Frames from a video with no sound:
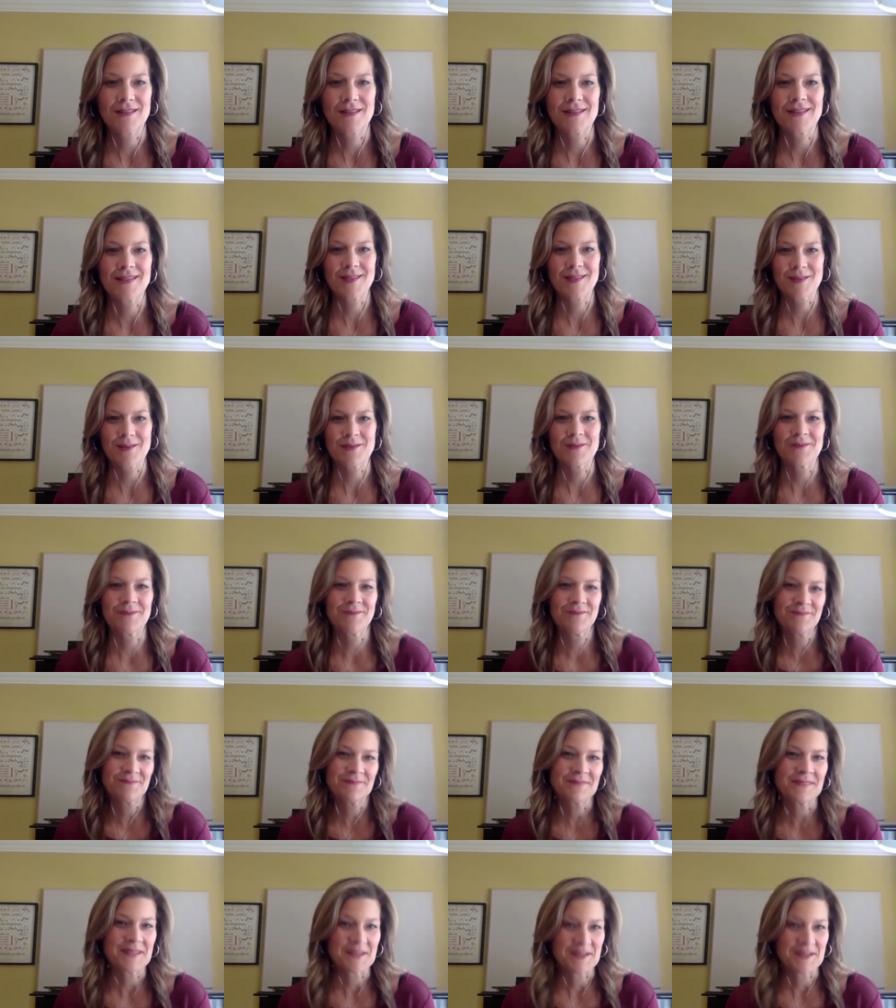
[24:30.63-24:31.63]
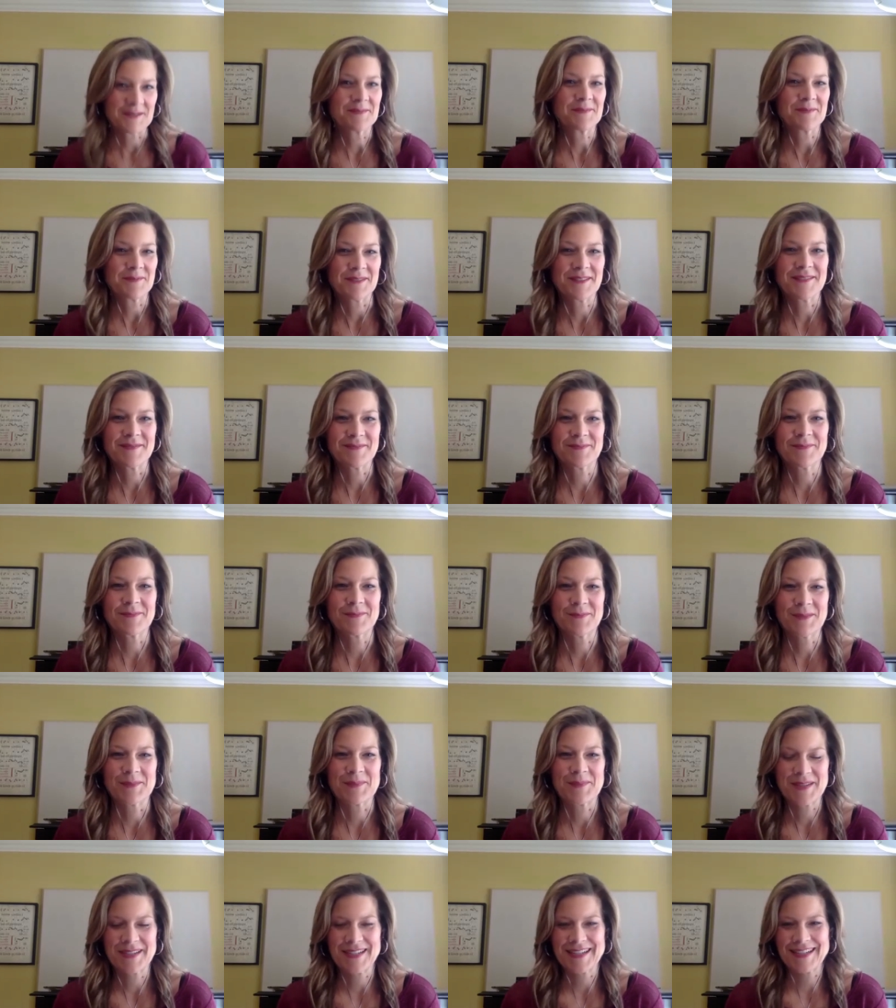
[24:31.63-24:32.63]
And so, we're
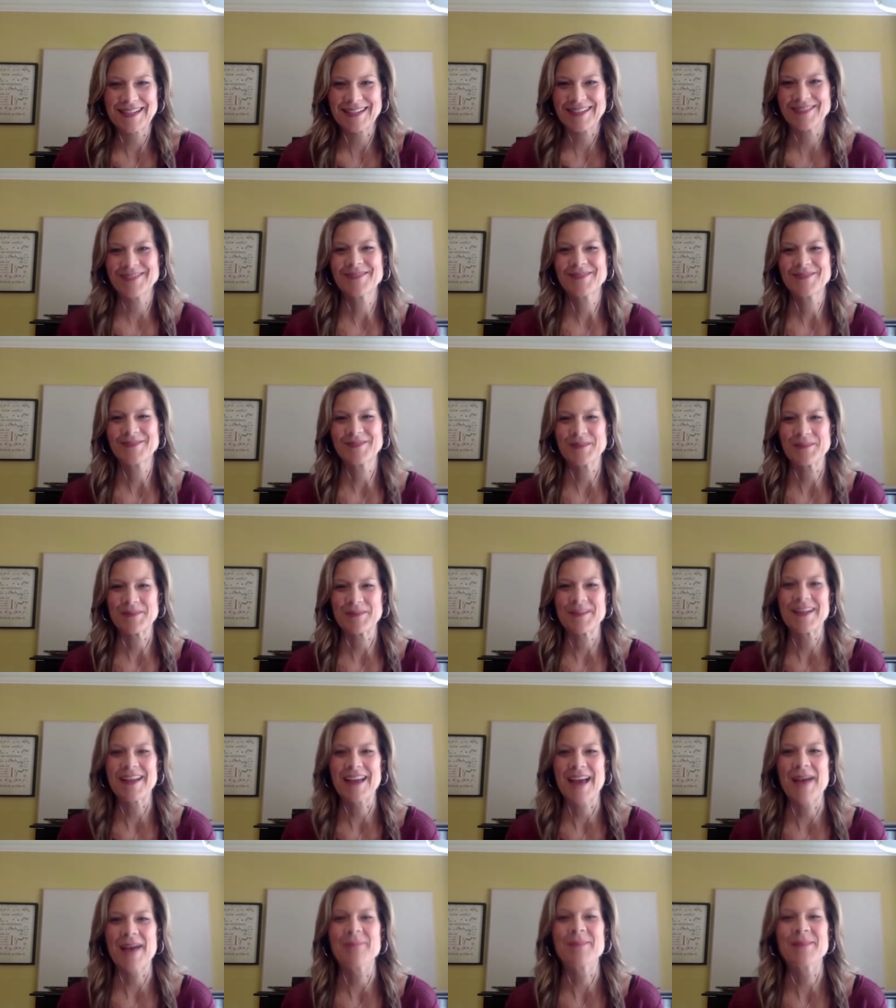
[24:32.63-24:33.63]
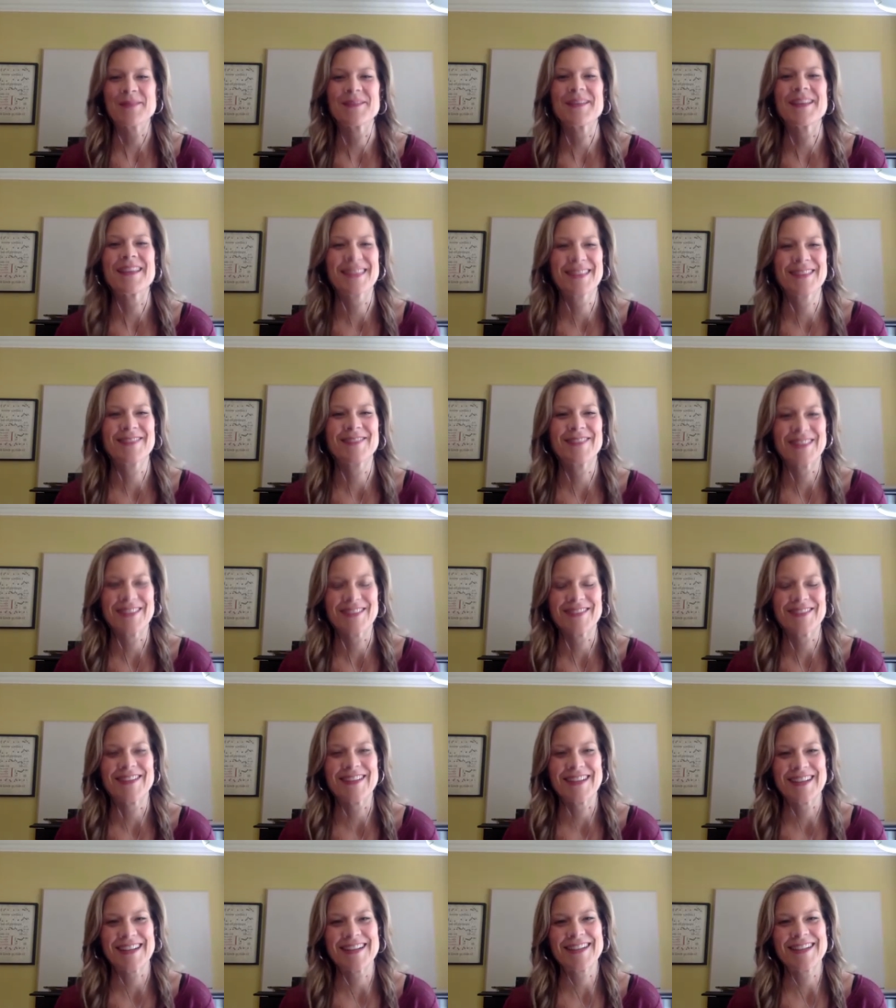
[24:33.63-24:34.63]
pretty happy with the
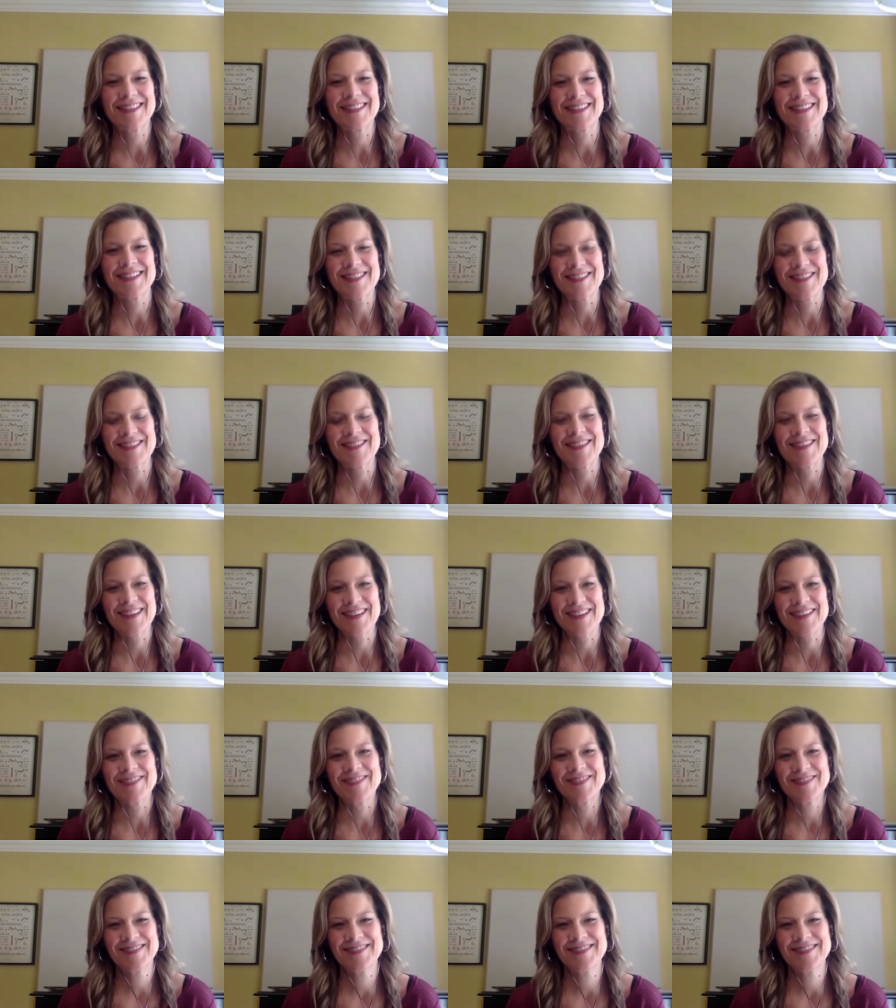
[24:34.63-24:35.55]
way it turned out.